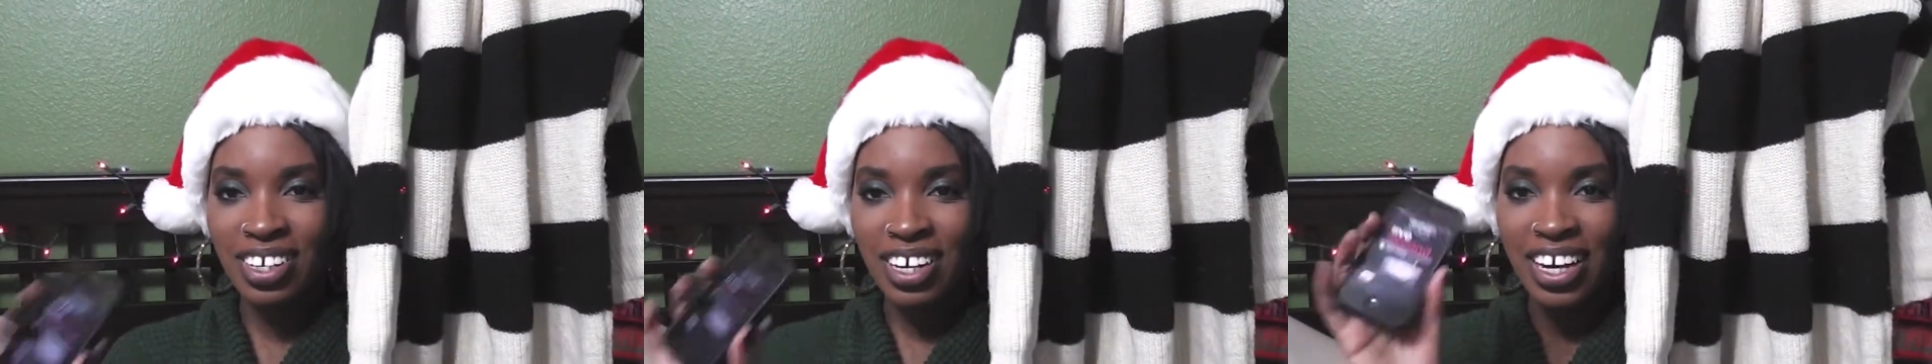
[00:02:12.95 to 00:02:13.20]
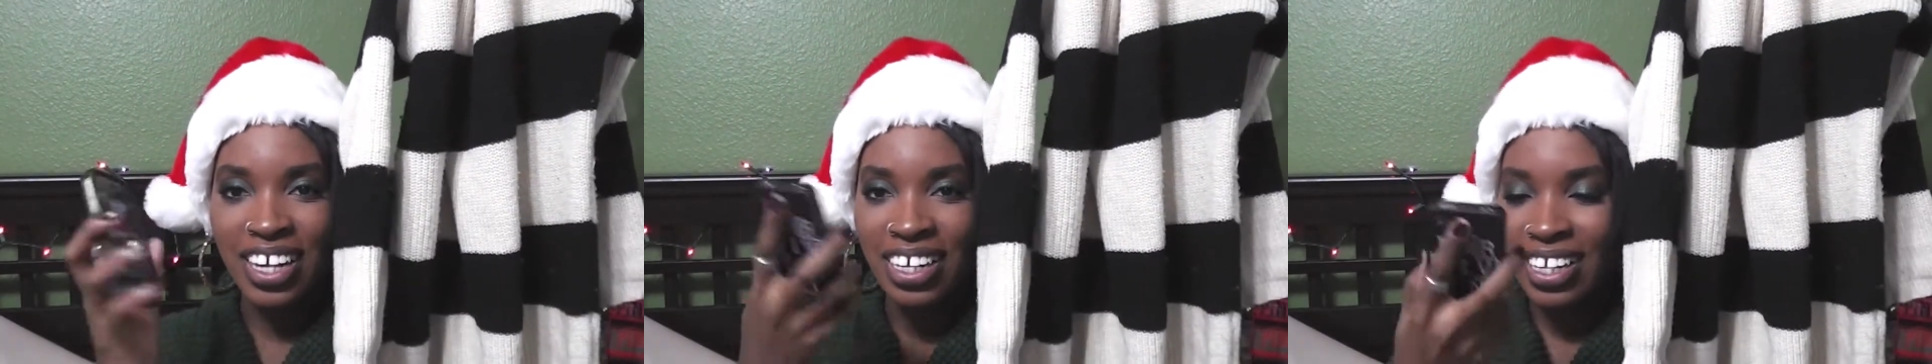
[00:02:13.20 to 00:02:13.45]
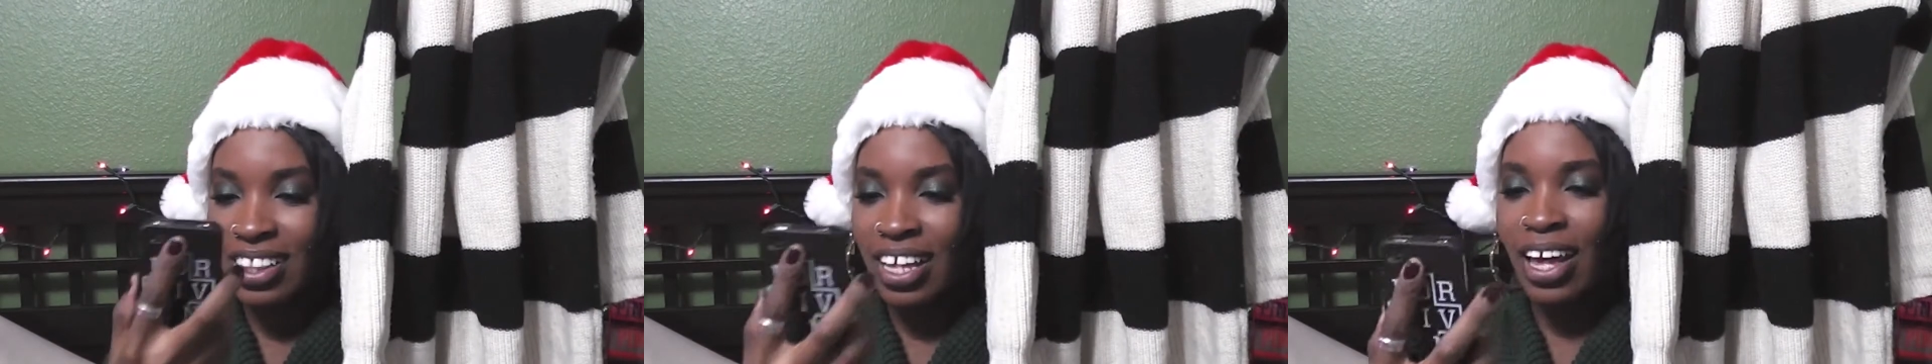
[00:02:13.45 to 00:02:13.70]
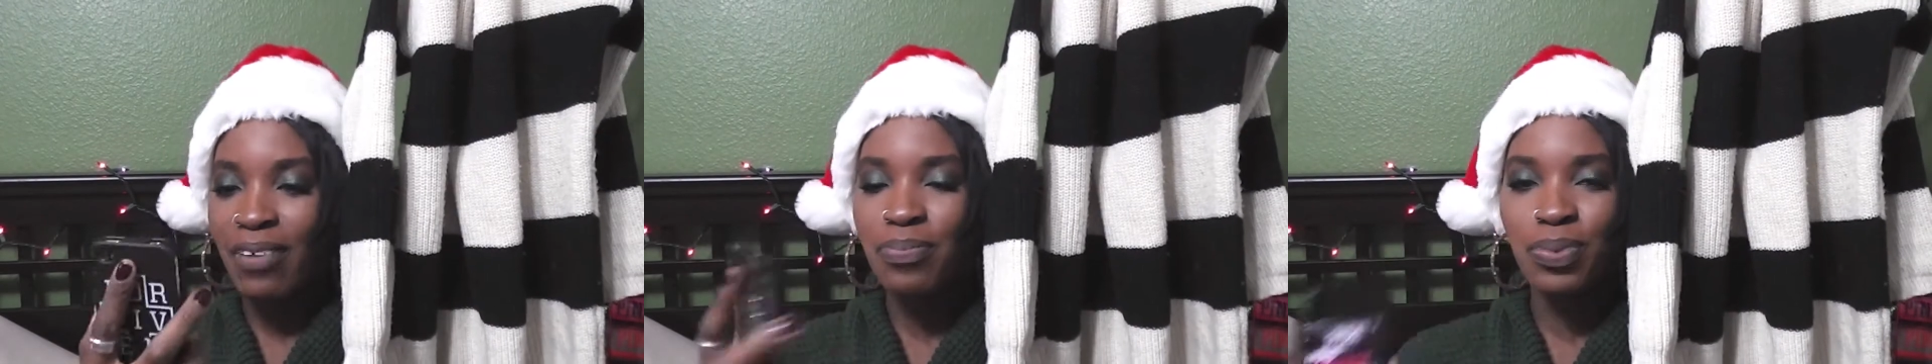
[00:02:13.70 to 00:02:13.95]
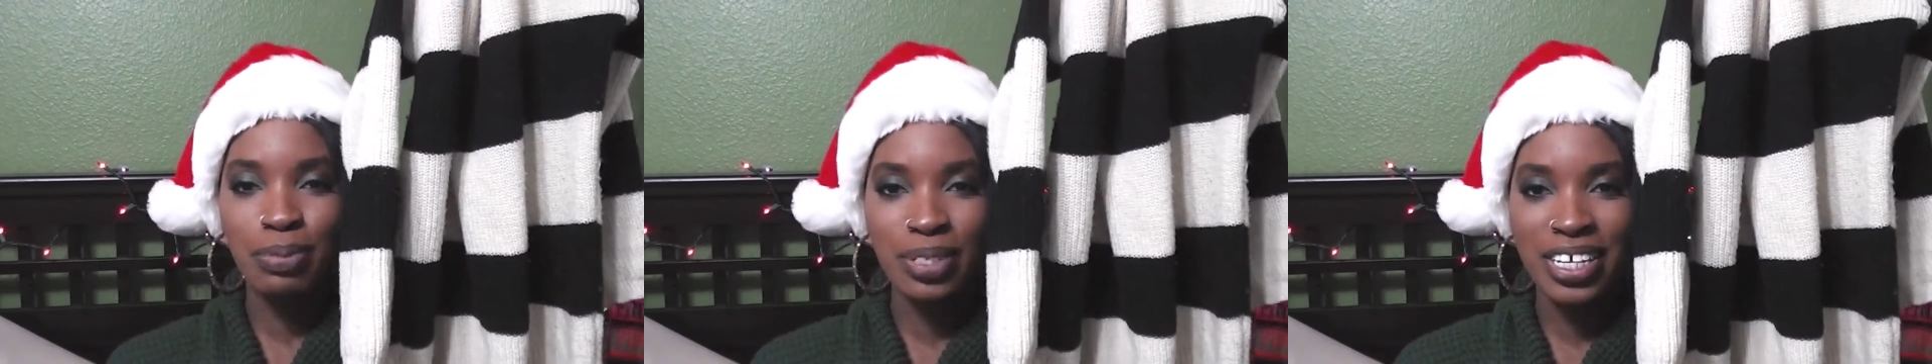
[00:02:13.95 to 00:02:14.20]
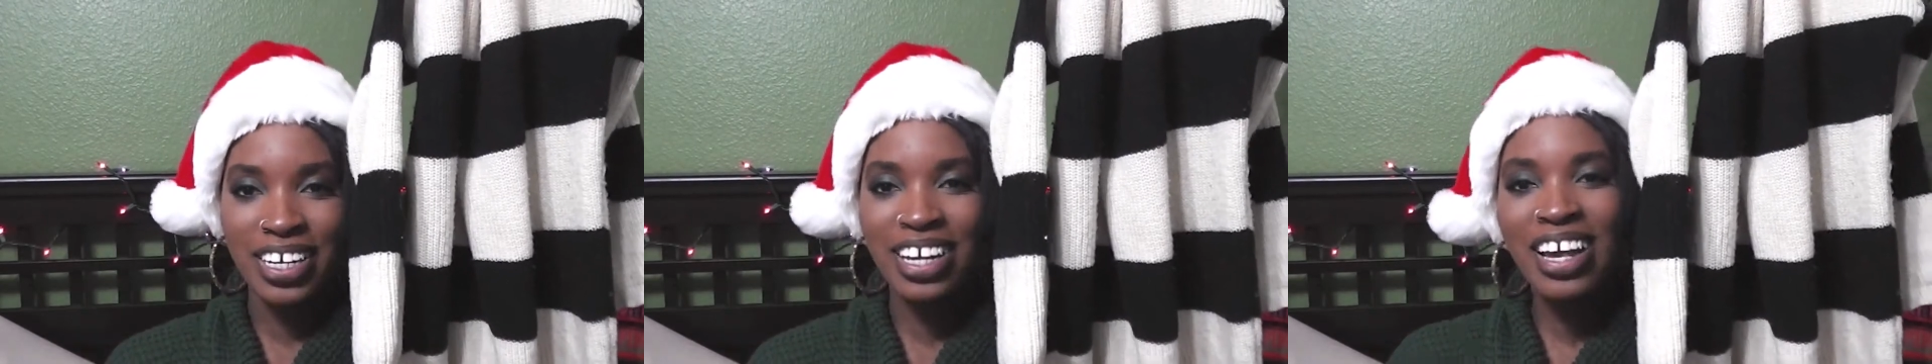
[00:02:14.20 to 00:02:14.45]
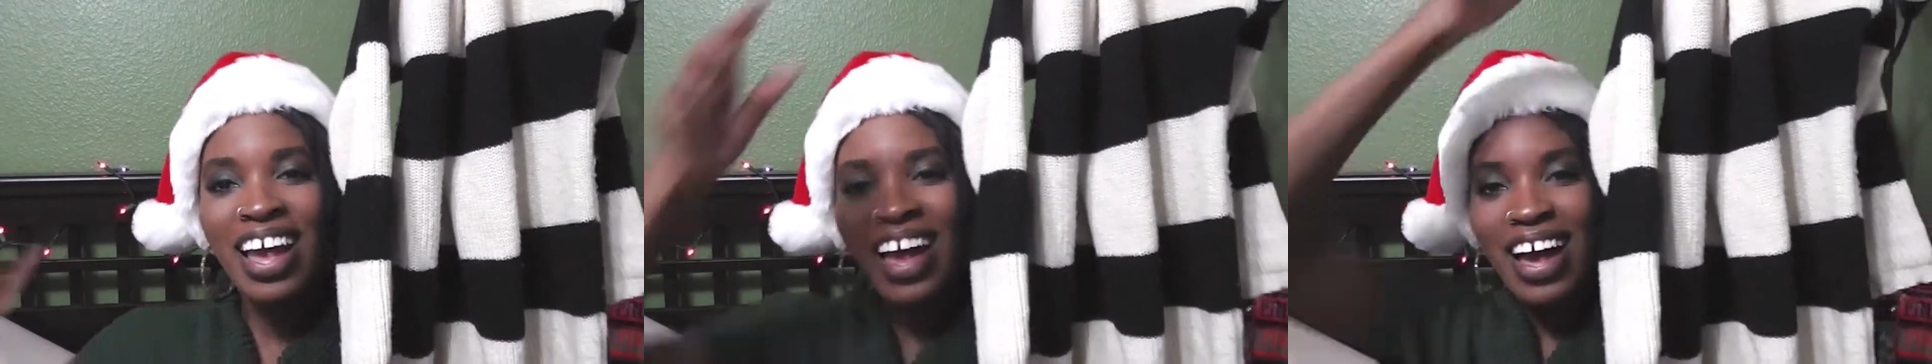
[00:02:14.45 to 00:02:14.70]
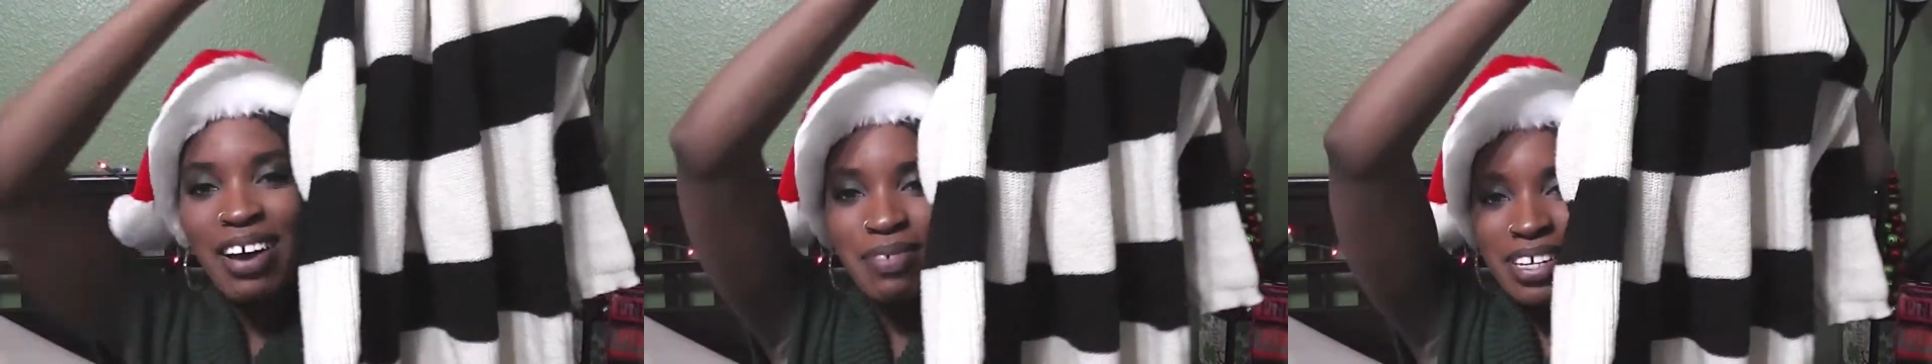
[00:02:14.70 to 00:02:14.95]
I gotta get that. I'm just kidding.
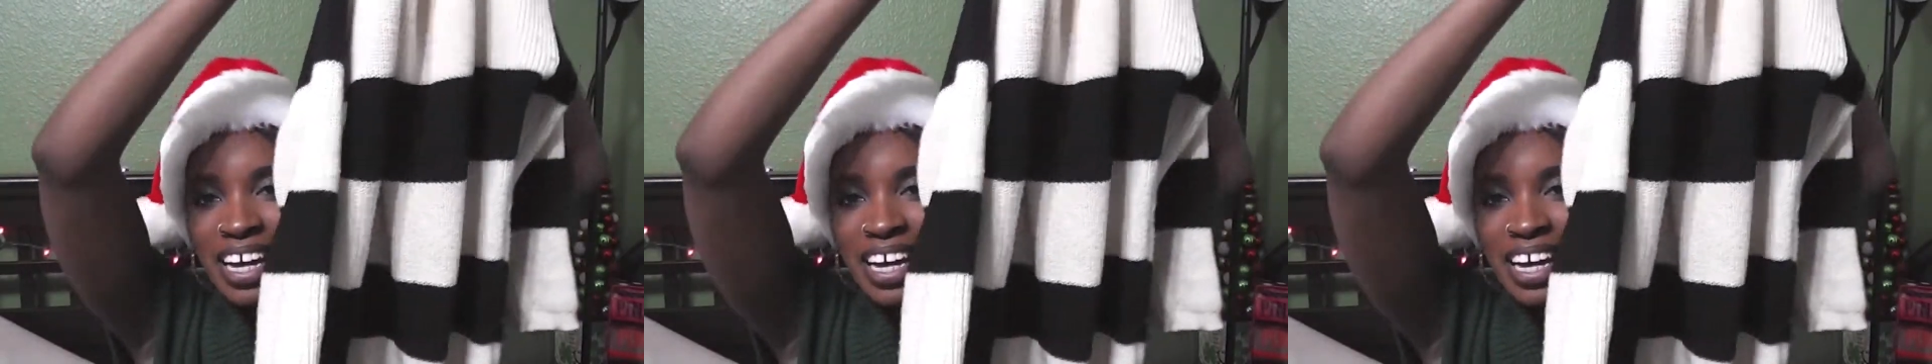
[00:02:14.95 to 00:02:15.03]
But